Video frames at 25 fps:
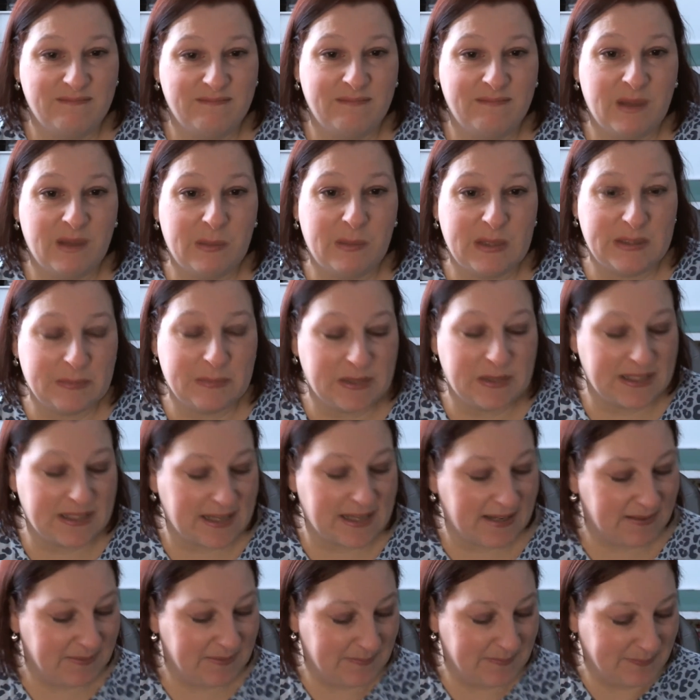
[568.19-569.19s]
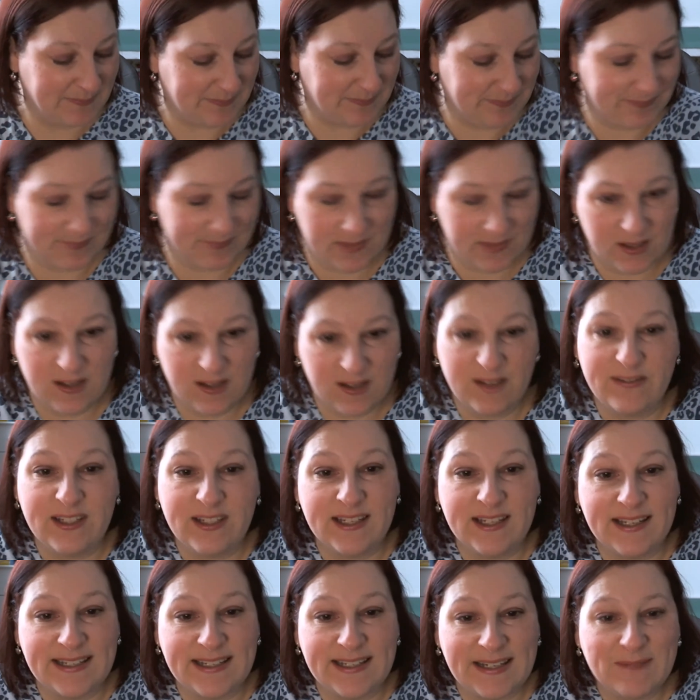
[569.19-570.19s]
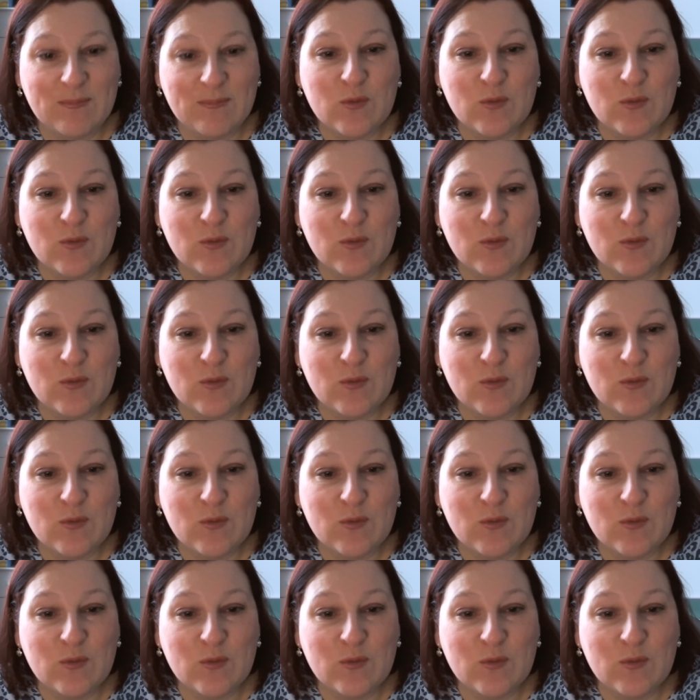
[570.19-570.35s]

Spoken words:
I miss my dad. Love you, Daddy.